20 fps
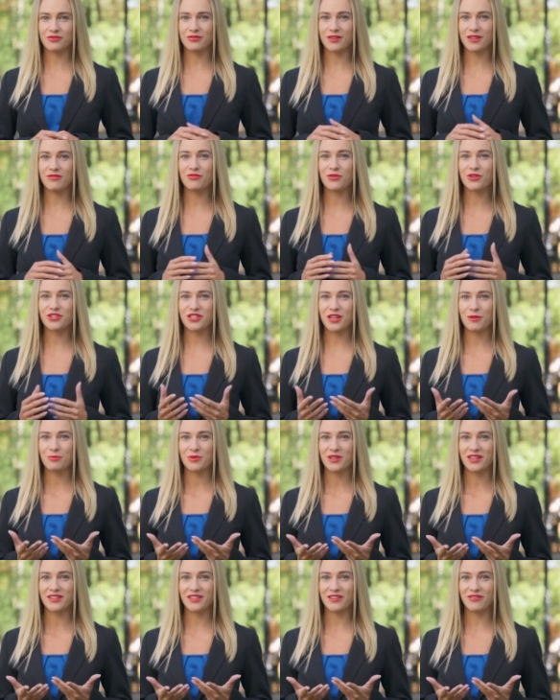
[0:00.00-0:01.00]
If for some
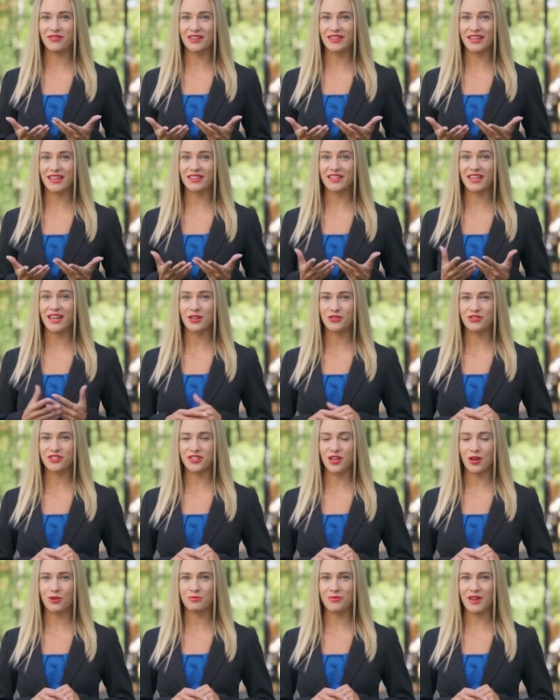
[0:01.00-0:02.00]
reason the details don't